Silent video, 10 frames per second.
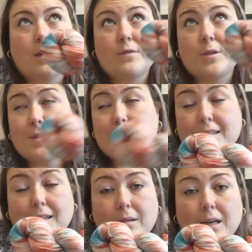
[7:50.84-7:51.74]
I've used the
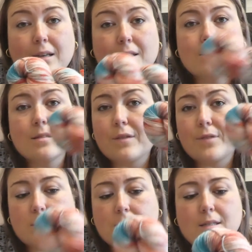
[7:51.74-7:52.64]
same colours, I've
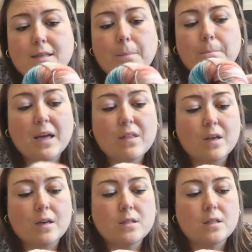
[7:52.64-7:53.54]
used the same
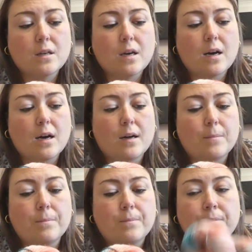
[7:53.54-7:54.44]
method,
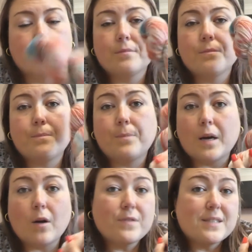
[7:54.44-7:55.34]
um,
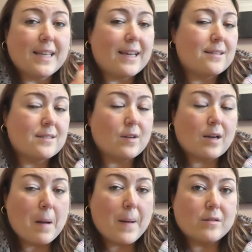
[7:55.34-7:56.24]
but obviously it's going
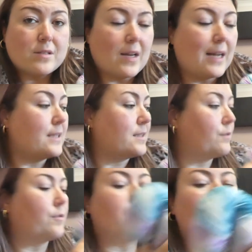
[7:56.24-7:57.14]
to come out slightly
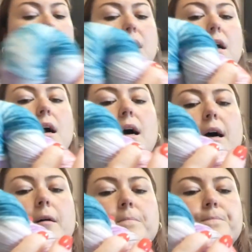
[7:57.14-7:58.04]
different.
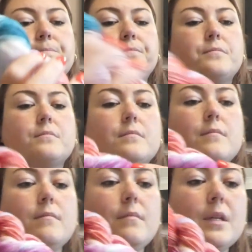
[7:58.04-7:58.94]
Um,
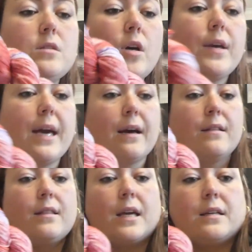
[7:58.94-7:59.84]
so yeah,
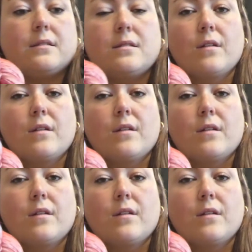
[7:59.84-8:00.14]
these